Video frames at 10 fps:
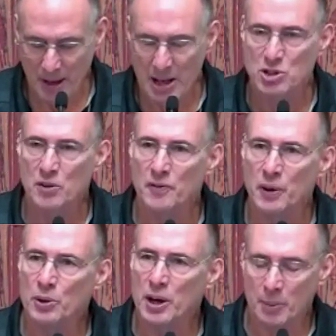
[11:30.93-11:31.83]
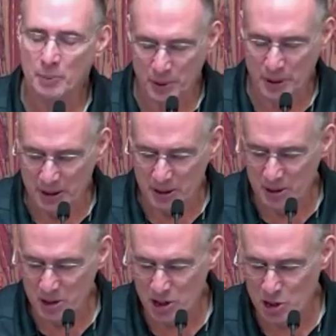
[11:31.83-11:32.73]
As a phone
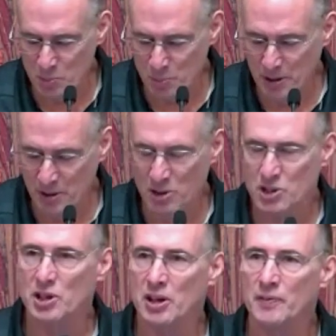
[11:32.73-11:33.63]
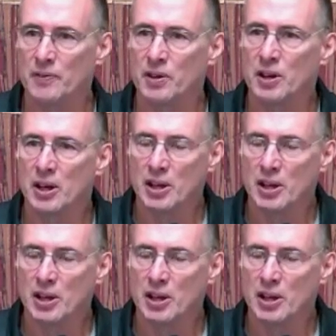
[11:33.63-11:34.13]
operator, she split her shift